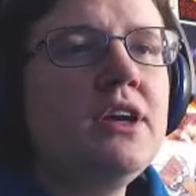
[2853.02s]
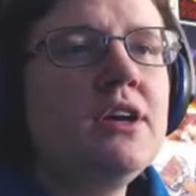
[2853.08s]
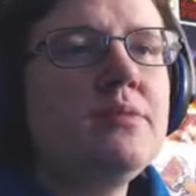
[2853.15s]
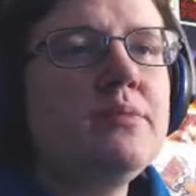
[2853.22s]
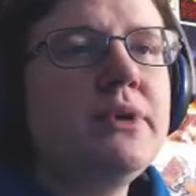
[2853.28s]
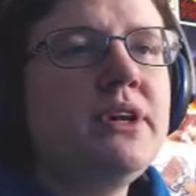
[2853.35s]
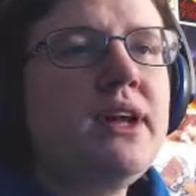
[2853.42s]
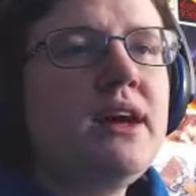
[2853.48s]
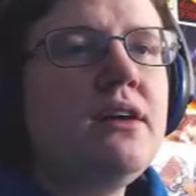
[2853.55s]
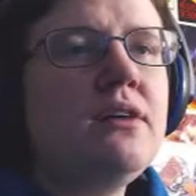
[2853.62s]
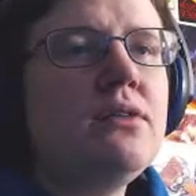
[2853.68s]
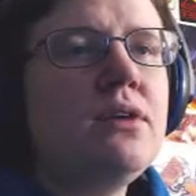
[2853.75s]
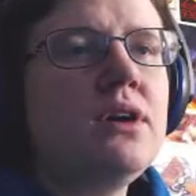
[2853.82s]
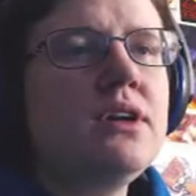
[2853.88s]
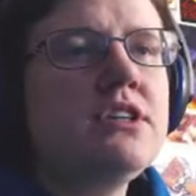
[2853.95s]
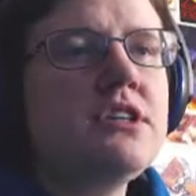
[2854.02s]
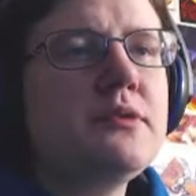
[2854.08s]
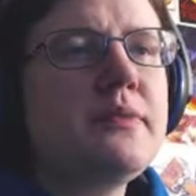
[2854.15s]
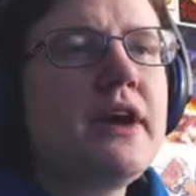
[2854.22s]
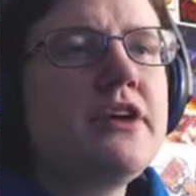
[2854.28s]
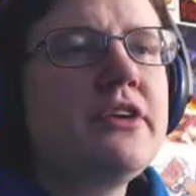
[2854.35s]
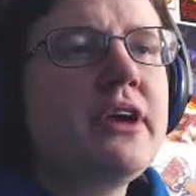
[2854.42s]
But now, on to the
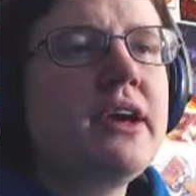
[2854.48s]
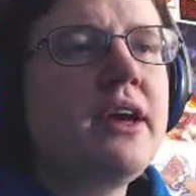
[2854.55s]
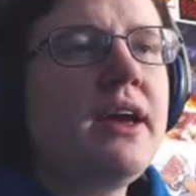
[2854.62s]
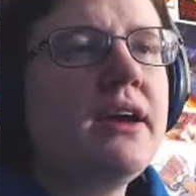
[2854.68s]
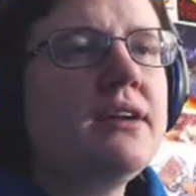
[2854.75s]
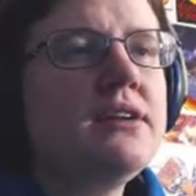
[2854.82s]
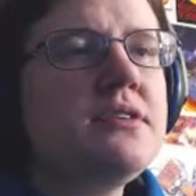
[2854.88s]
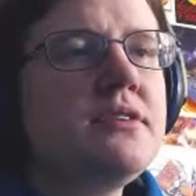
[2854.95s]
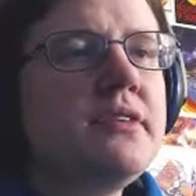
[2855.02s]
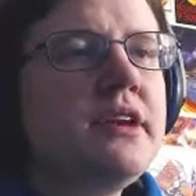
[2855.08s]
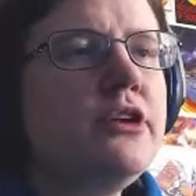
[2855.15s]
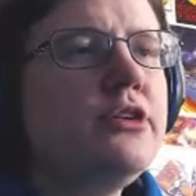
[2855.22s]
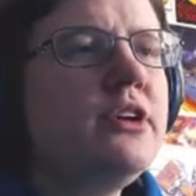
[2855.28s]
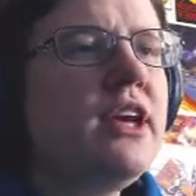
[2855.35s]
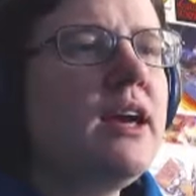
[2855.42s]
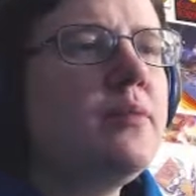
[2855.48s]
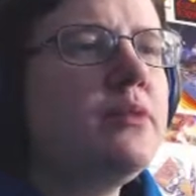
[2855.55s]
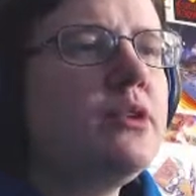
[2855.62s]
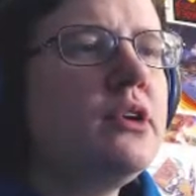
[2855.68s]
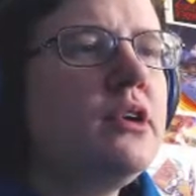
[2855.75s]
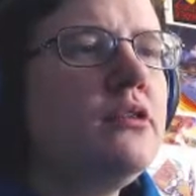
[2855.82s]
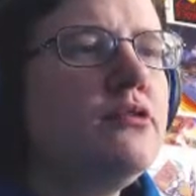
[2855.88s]
matter at hand. Thancred came
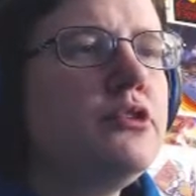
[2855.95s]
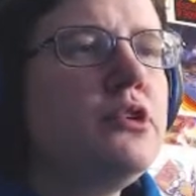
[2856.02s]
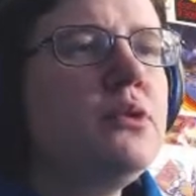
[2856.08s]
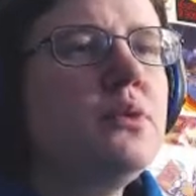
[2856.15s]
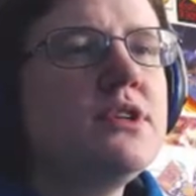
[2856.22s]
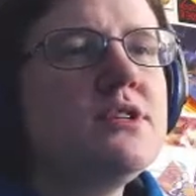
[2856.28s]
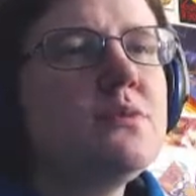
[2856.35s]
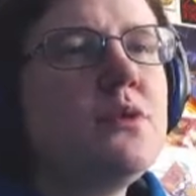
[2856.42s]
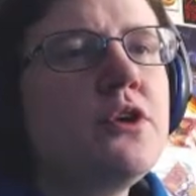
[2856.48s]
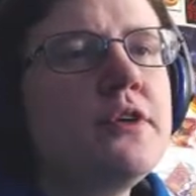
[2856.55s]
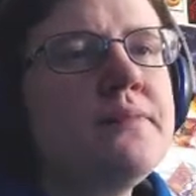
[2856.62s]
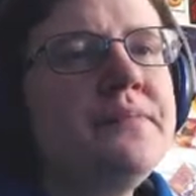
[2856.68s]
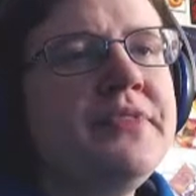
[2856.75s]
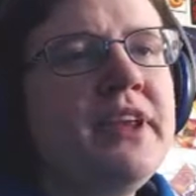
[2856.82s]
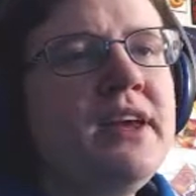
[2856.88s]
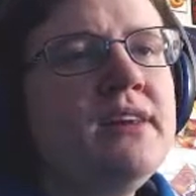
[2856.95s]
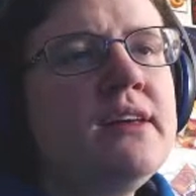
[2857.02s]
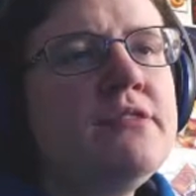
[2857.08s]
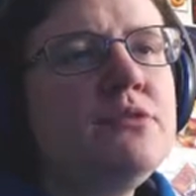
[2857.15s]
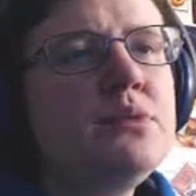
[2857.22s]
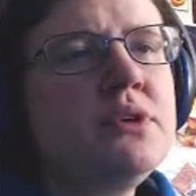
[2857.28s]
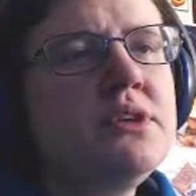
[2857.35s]
looking for you once more. He
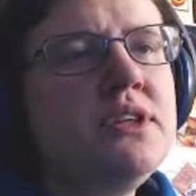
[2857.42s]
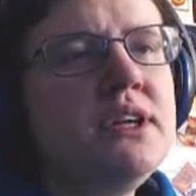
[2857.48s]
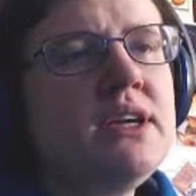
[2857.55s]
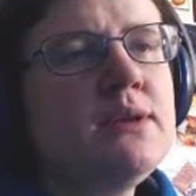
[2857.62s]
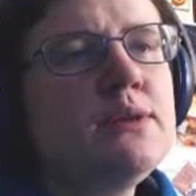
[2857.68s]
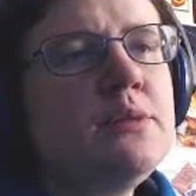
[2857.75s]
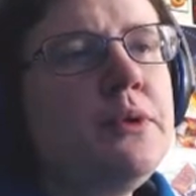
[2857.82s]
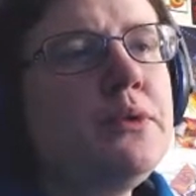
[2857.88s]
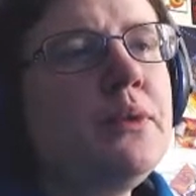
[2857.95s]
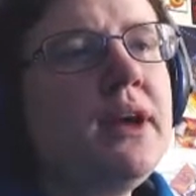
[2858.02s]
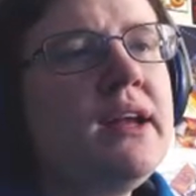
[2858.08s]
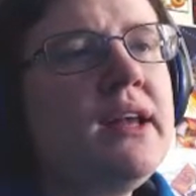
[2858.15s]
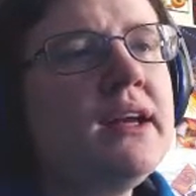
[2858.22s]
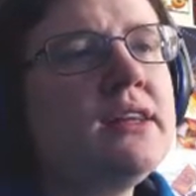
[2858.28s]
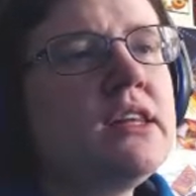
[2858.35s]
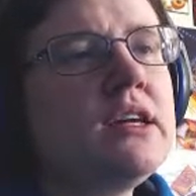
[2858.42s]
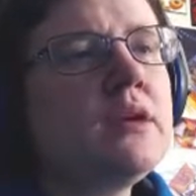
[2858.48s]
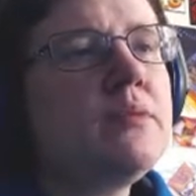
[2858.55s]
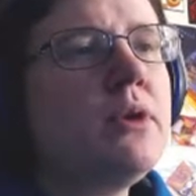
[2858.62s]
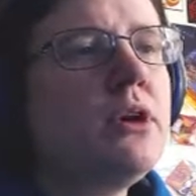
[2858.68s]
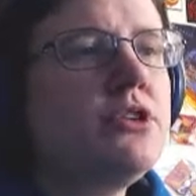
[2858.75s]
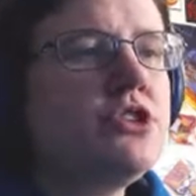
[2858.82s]
left word that he would be waiting at the
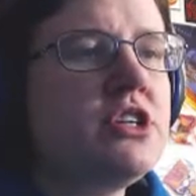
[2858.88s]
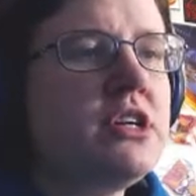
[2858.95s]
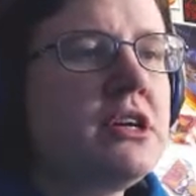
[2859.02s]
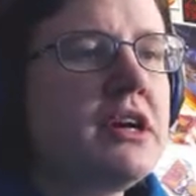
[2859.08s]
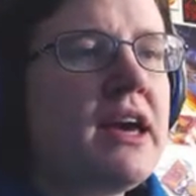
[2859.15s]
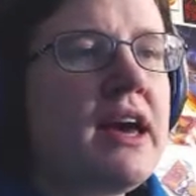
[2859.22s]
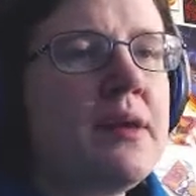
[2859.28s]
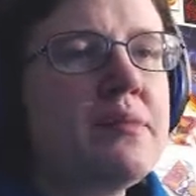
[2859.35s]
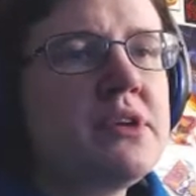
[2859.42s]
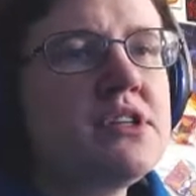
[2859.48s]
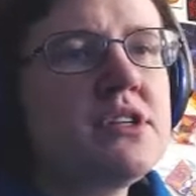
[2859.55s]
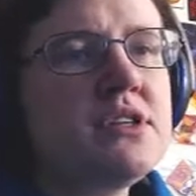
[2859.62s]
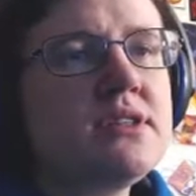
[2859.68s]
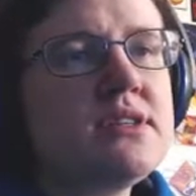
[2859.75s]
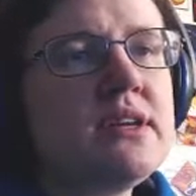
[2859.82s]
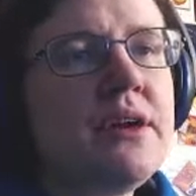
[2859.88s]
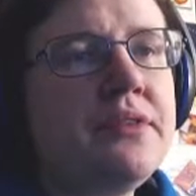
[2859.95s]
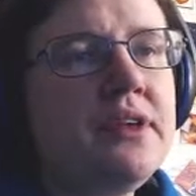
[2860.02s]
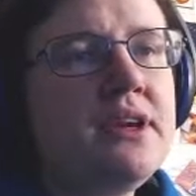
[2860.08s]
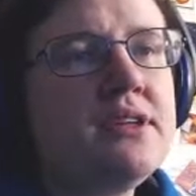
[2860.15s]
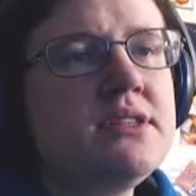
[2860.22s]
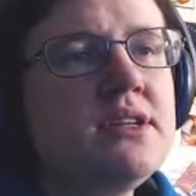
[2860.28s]
Amalj'aa encampment to the
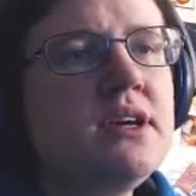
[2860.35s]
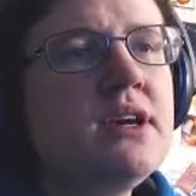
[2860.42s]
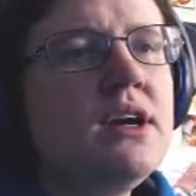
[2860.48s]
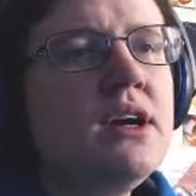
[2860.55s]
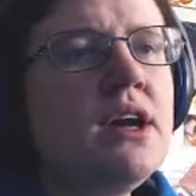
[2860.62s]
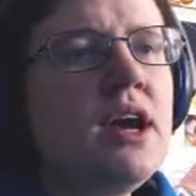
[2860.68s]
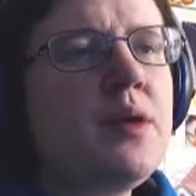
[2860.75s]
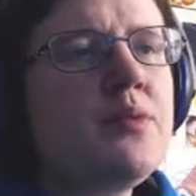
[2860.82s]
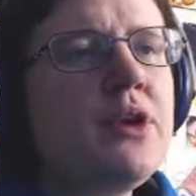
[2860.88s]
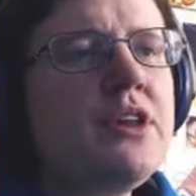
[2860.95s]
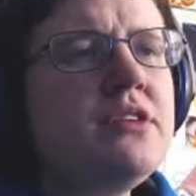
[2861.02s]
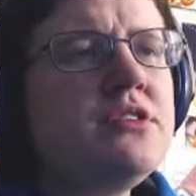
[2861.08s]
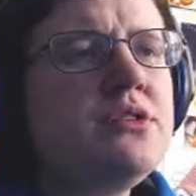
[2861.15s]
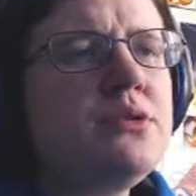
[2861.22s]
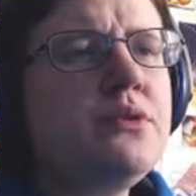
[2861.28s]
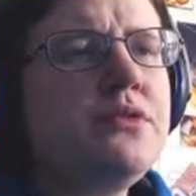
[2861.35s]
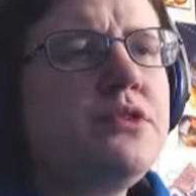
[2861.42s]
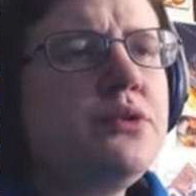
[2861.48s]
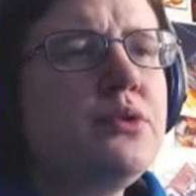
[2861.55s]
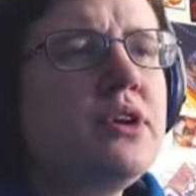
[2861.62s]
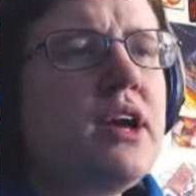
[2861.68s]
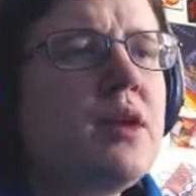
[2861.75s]
southeast. I pray the two of
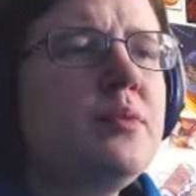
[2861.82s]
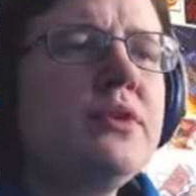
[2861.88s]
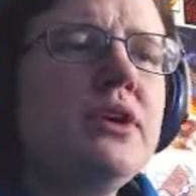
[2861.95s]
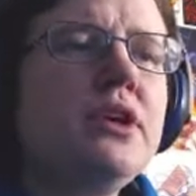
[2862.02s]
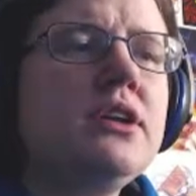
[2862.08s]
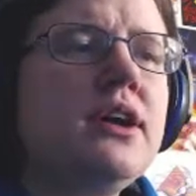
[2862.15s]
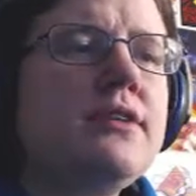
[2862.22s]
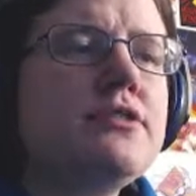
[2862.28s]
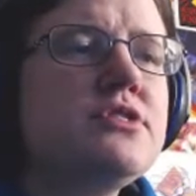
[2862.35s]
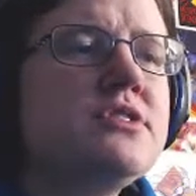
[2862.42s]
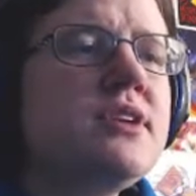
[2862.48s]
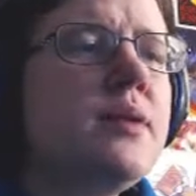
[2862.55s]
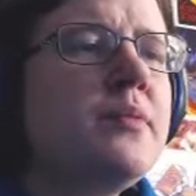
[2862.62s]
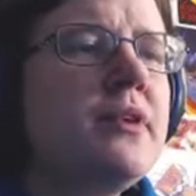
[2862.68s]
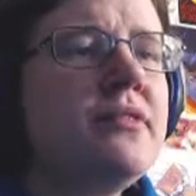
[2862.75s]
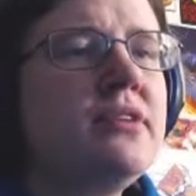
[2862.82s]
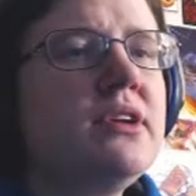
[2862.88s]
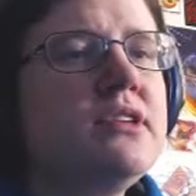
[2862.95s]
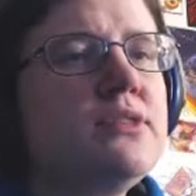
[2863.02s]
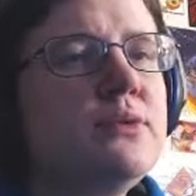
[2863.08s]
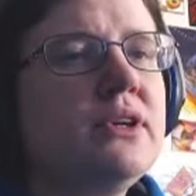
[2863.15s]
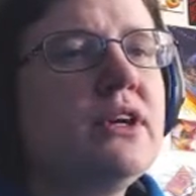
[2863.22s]
you are able to uncover some
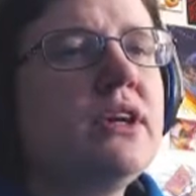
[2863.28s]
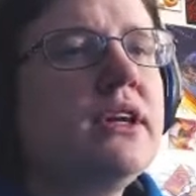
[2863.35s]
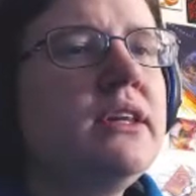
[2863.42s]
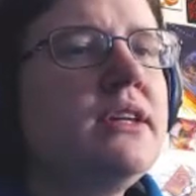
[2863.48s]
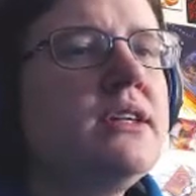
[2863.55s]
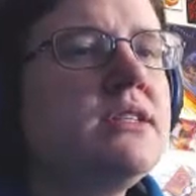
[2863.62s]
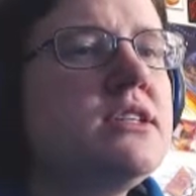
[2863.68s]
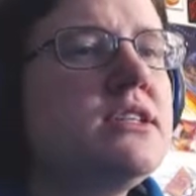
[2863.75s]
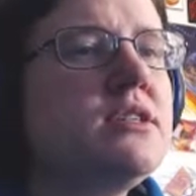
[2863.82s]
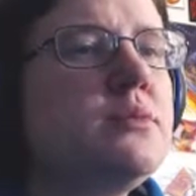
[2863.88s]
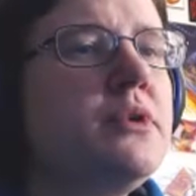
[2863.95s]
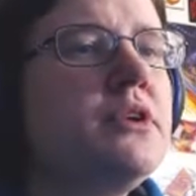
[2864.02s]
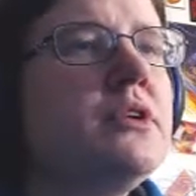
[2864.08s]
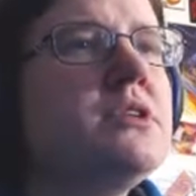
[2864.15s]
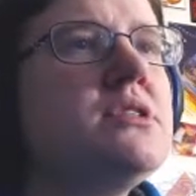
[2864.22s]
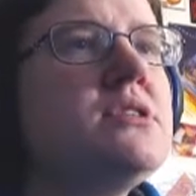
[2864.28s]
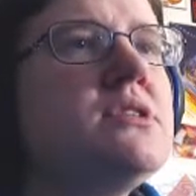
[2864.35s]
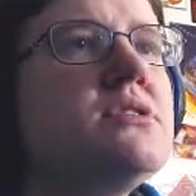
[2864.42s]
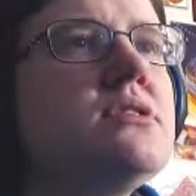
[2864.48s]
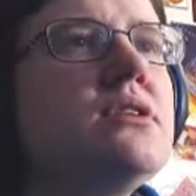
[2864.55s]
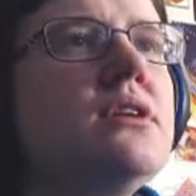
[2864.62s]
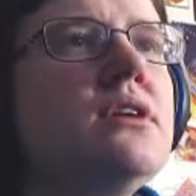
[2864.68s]
evidence regarding these disappearances.